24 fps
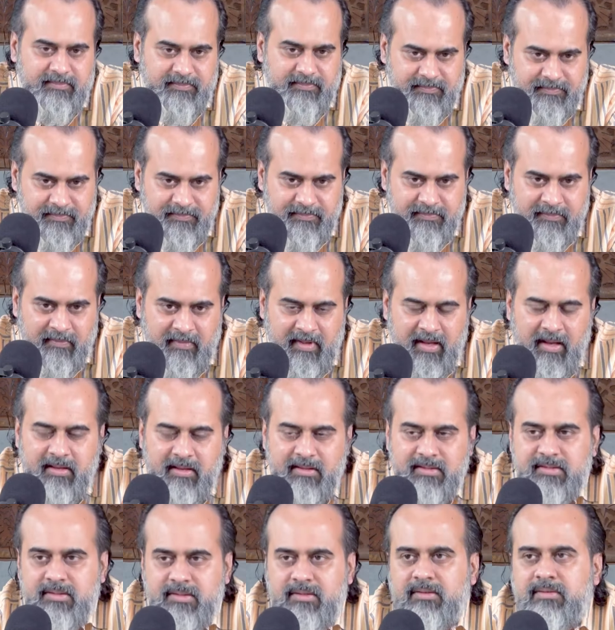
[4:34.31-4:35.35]
Hmm?
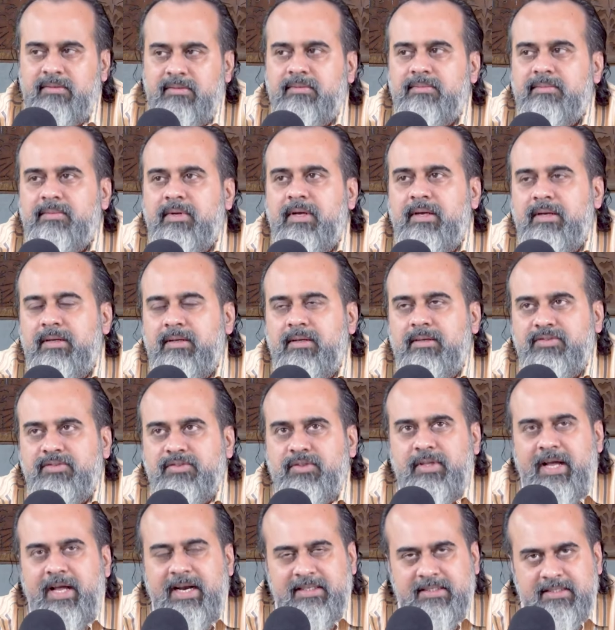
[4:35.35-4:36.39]
So,
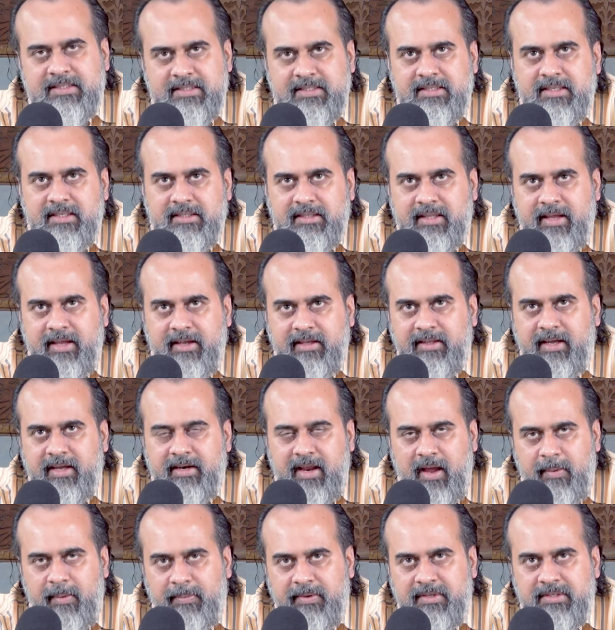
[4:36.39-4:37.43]
so that's the thing
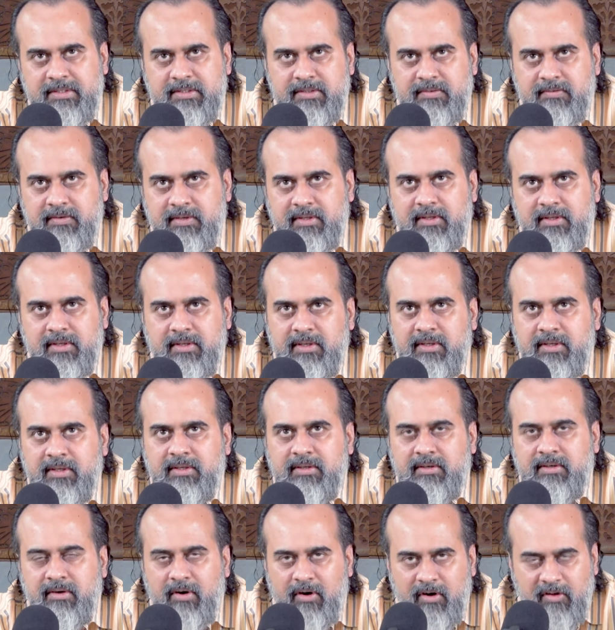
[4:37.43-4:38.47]
that happens with
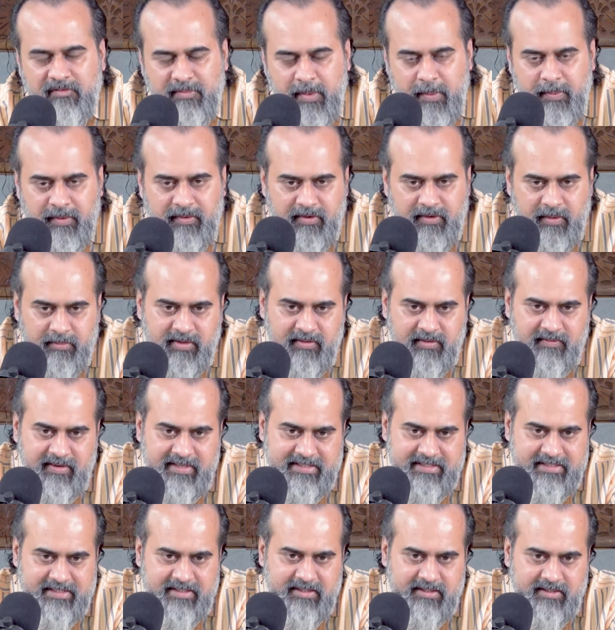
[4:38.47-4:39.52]
a lot of people from the
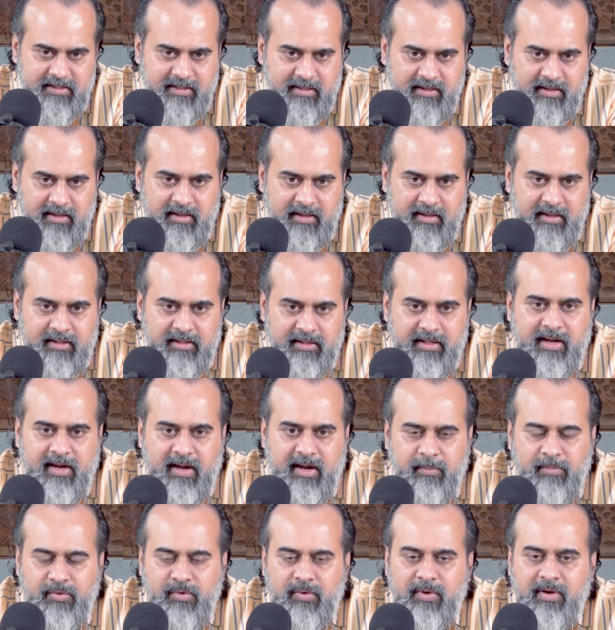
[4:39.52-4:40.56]
West. They
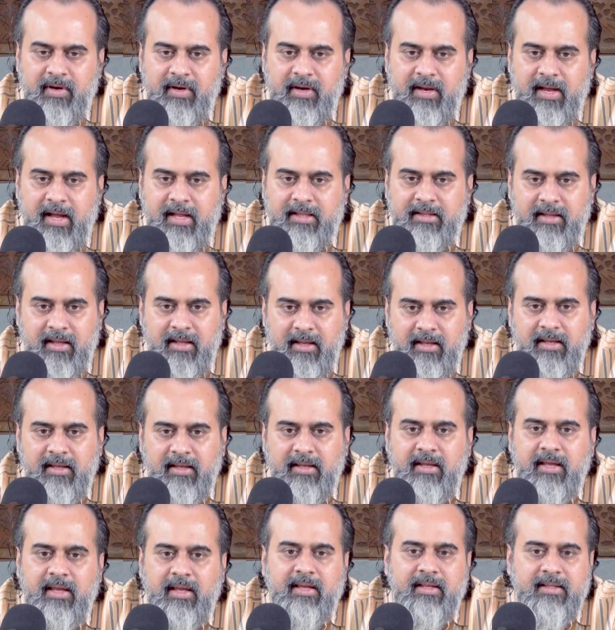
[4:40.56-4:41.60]
come to India
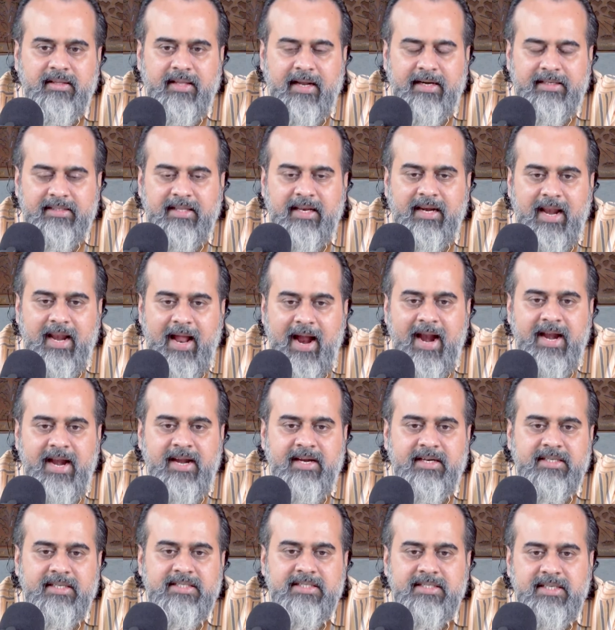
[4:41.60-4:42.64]
thinking that the
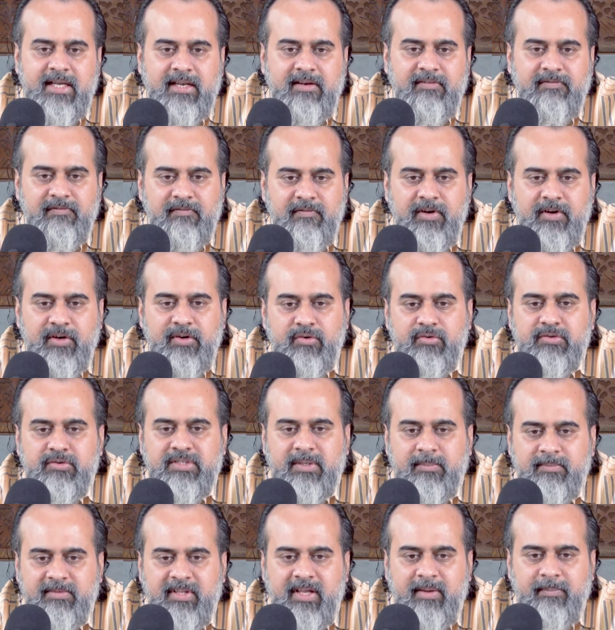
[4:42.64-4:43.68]
land itself will do
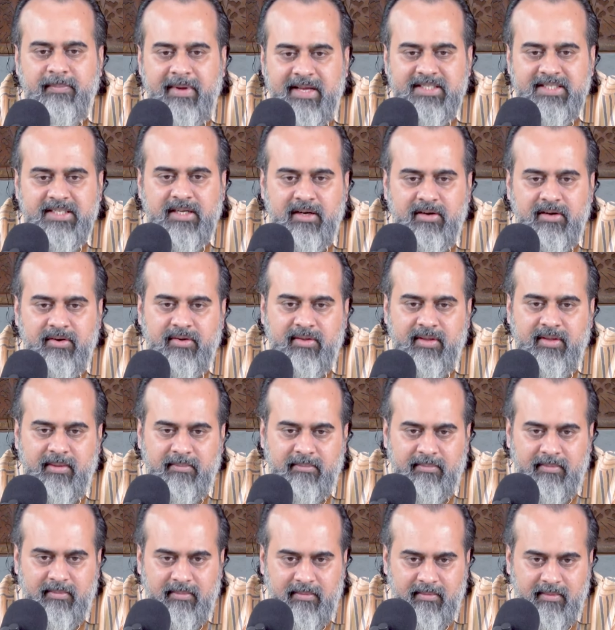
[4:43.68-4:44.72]
something magical to
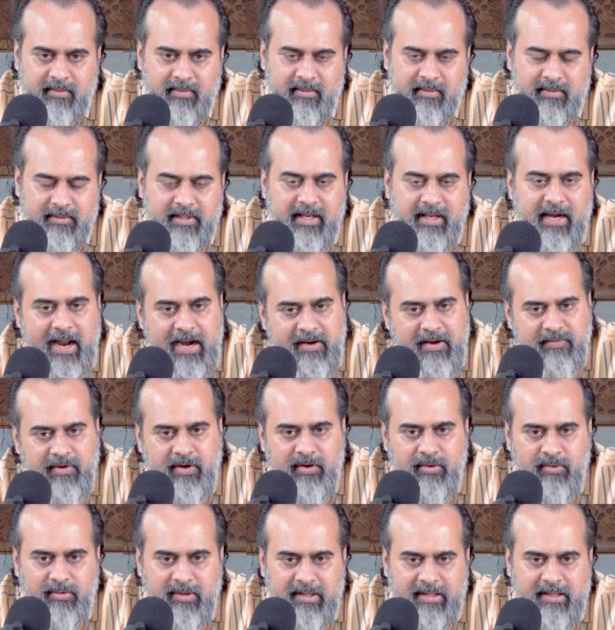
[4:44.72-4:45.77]
them. The land
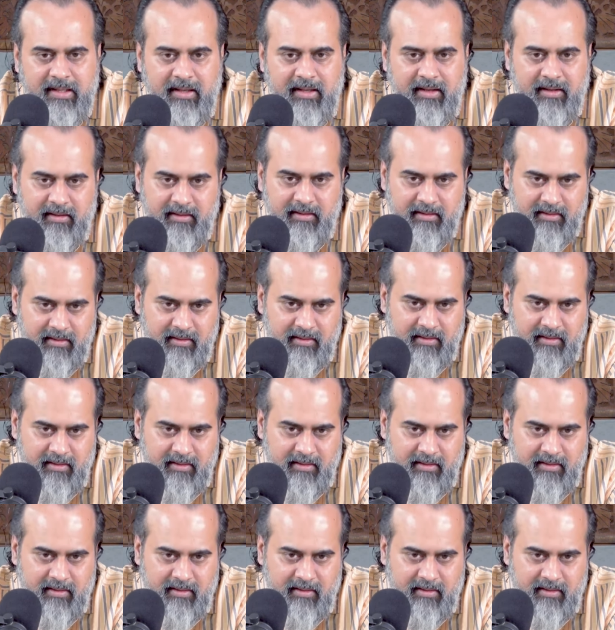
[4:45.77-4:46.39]
will do nothing.